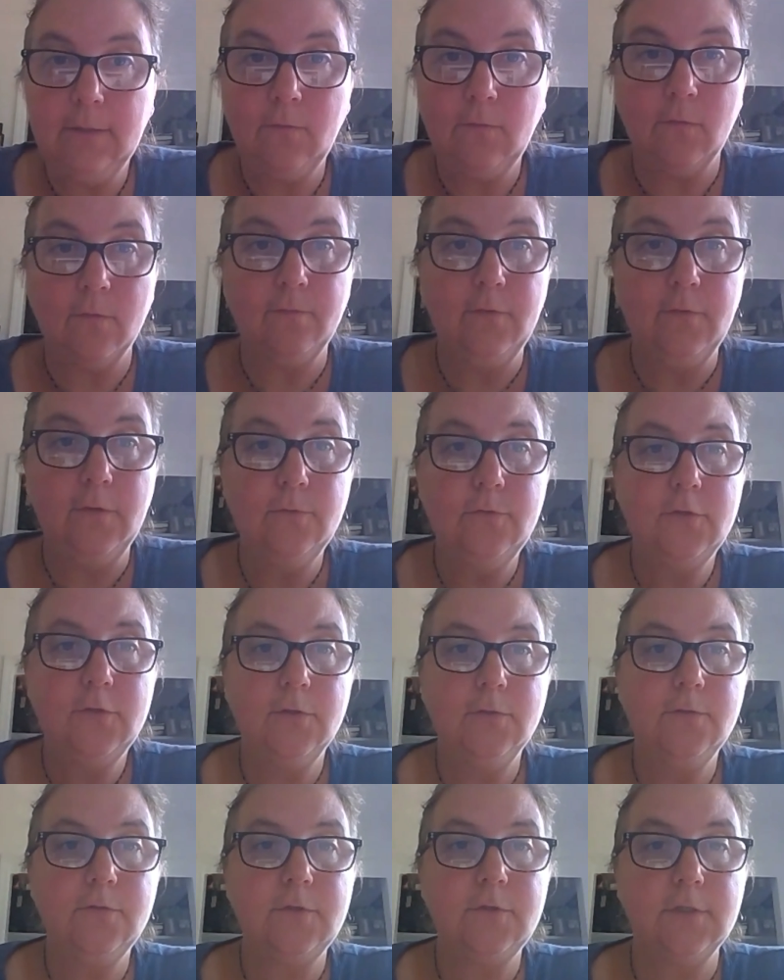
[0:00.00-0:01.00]
So if you
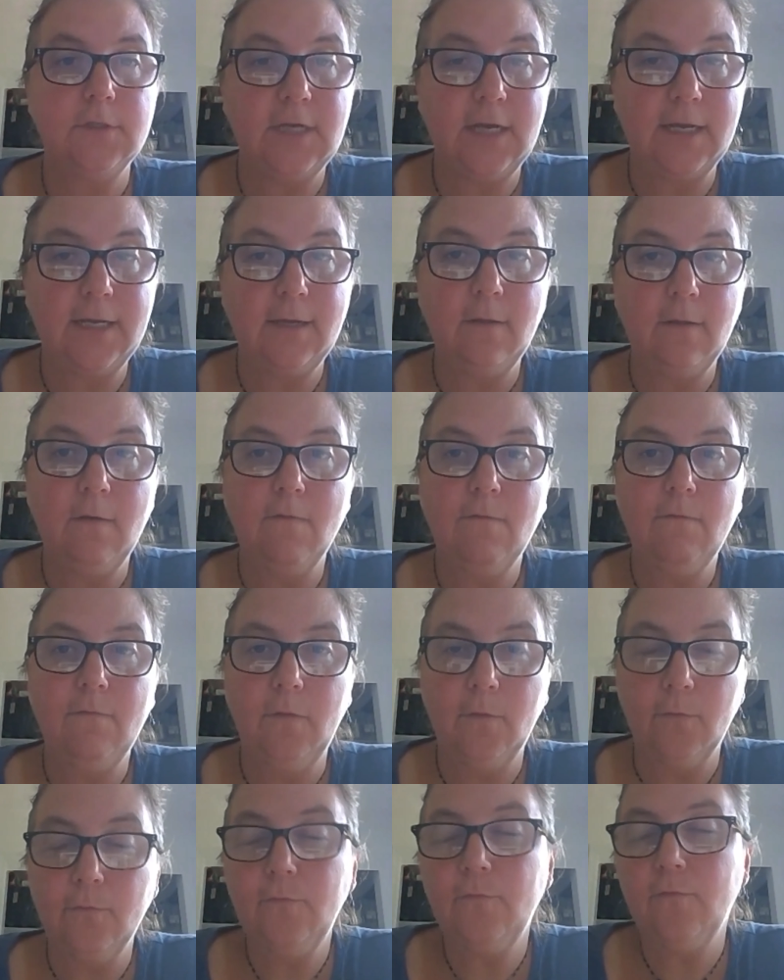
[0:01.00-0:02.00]
choose to take
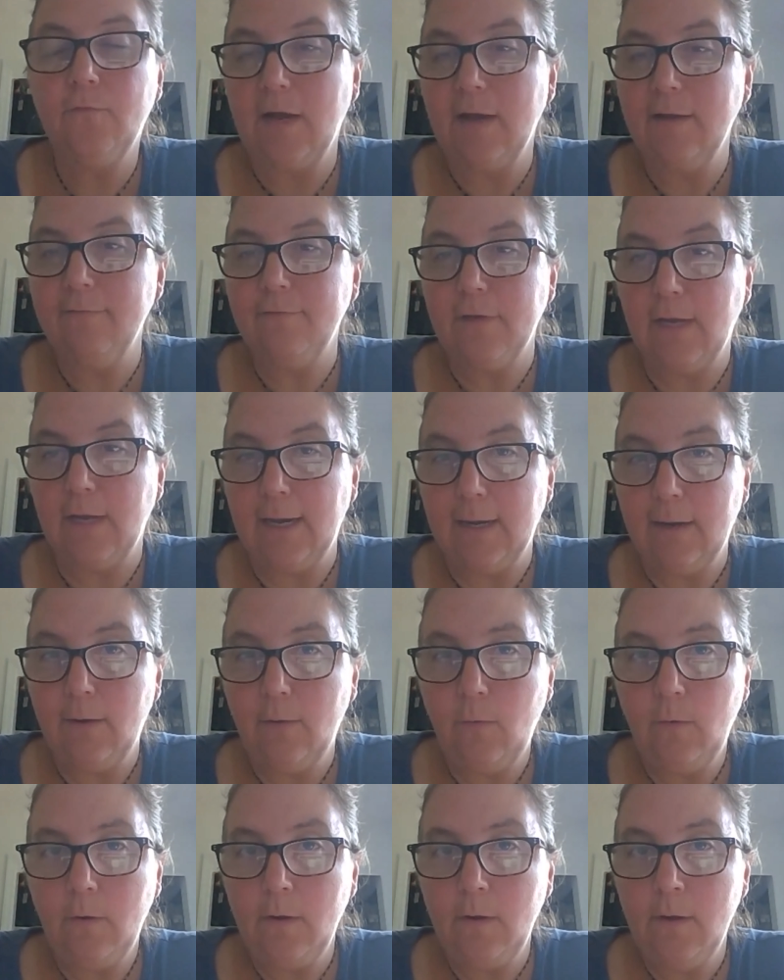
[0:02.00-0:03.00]
those 5
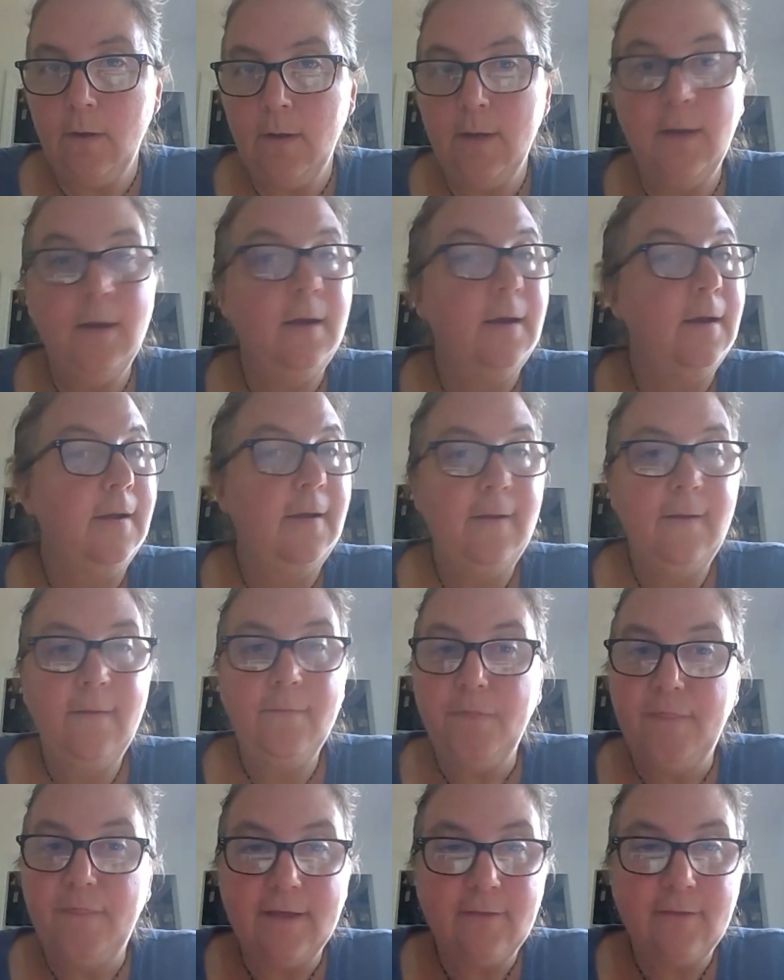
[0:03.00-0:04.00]
now,
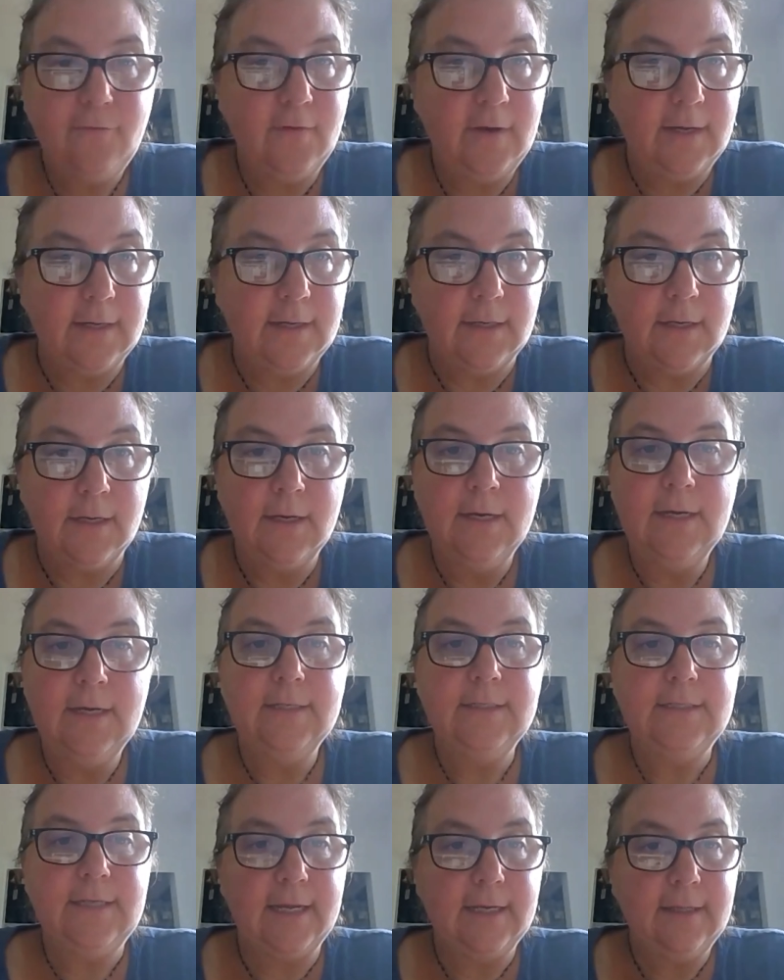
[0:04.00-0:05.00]
that's fine.
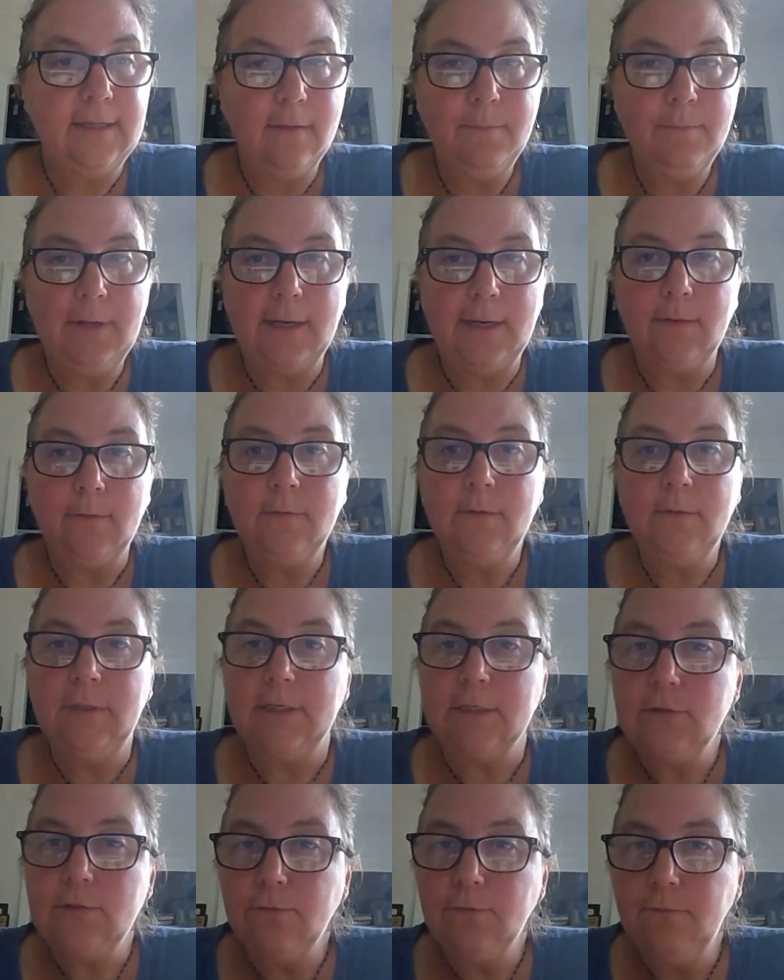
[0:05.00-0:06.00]
Take them now,
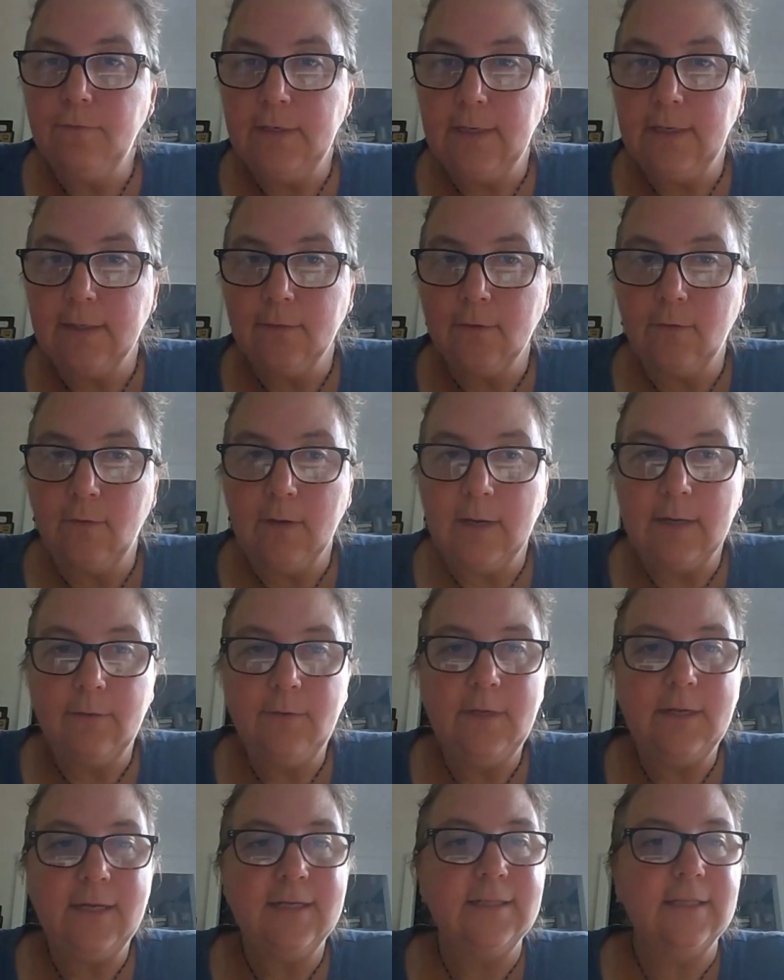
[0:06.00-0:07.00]
get your feet on the
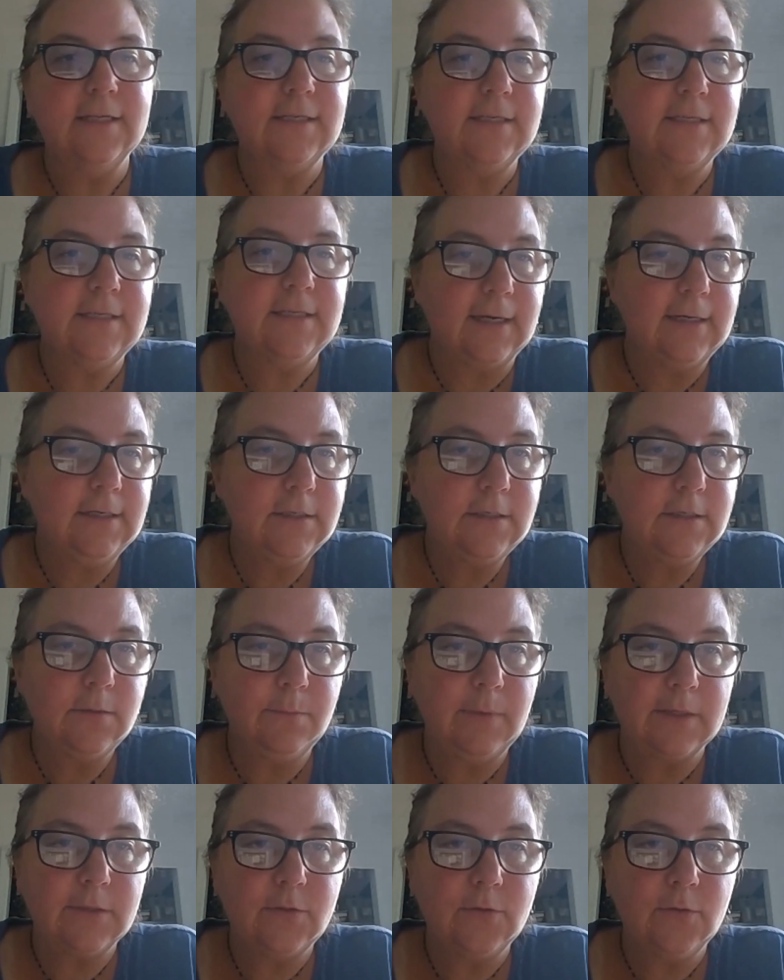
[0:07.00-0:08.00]
ground. In the second
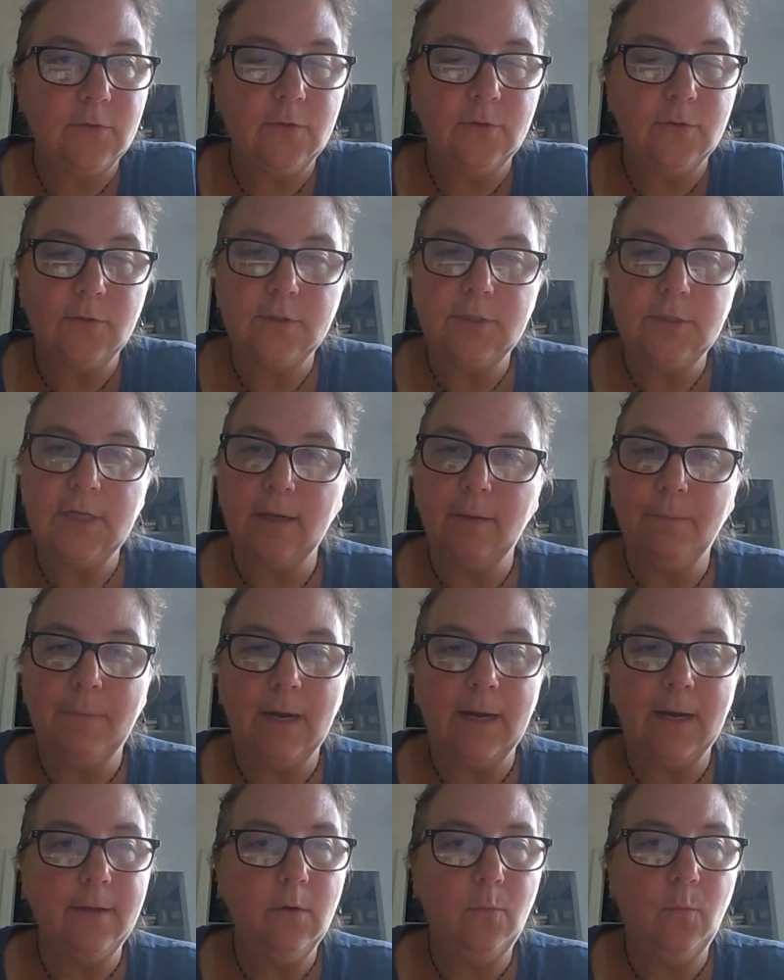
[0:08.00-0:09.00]
semester, you could take
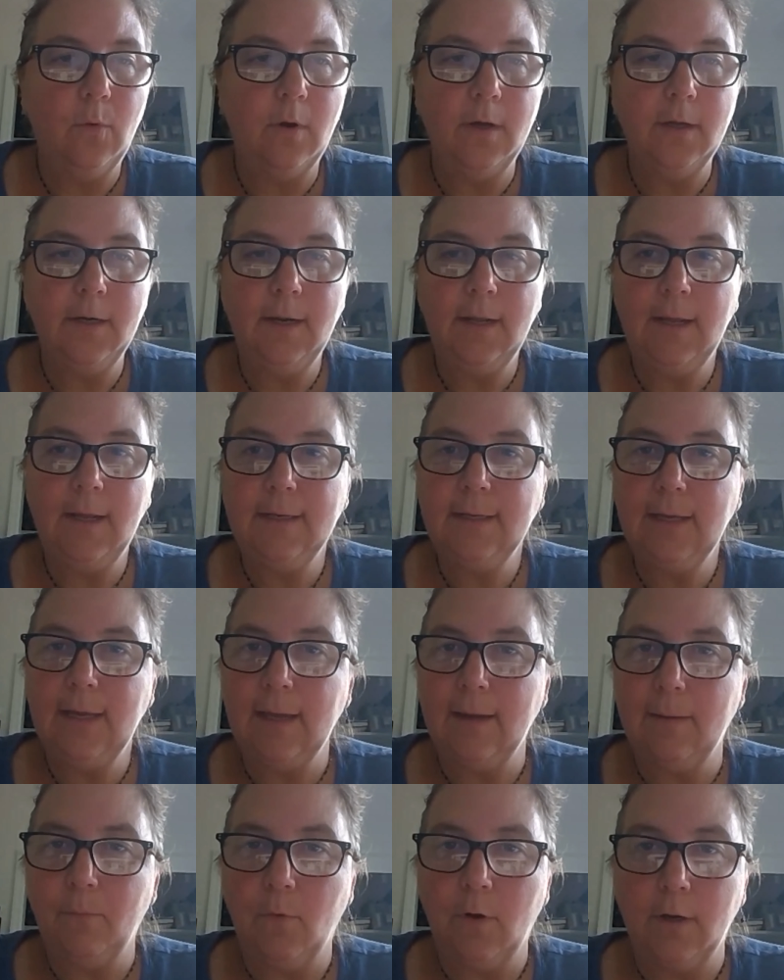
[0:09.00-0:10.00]
Bio 1 and
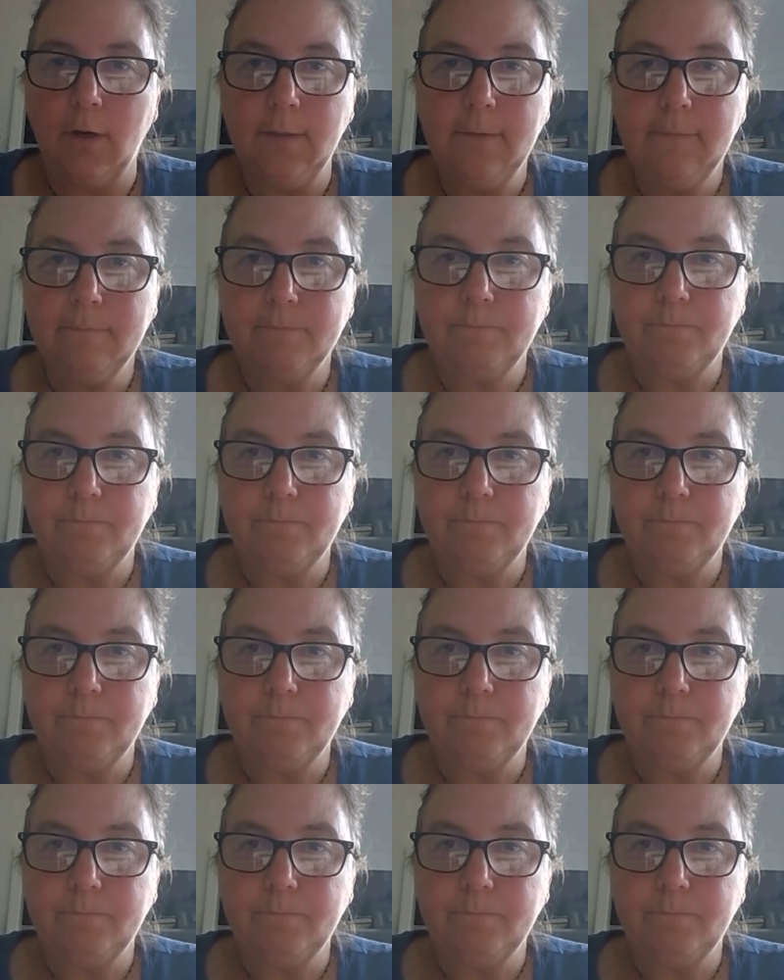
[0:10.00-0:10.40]
Chem 1.